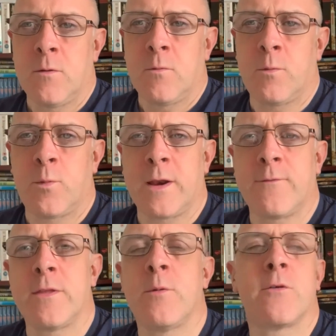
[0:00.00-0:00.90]

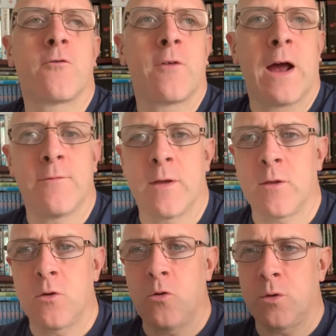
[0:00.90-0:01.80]
whenever they were
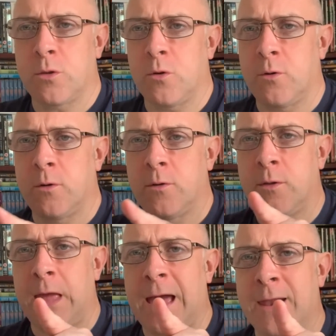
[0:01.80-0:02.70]
traveling, you saw
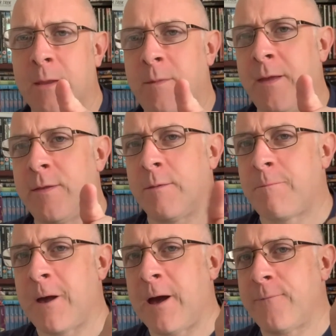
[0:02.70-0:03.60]
the animated
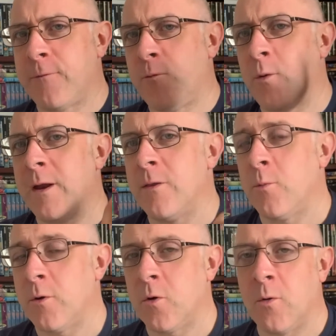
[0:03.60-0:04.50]
path of where they
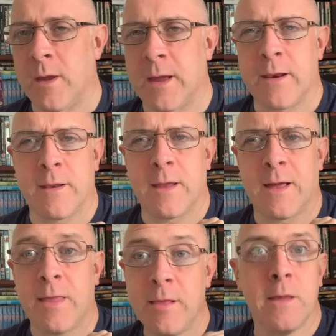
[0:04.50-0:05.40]
were going, and
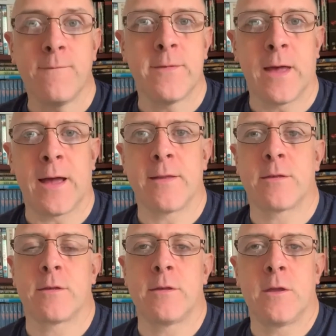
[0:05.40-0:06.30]
I loved
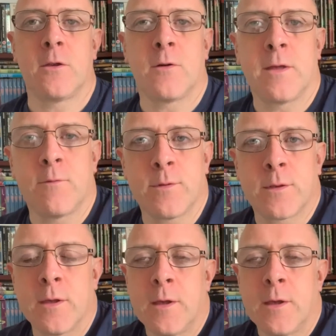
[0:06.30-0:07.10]
that. It was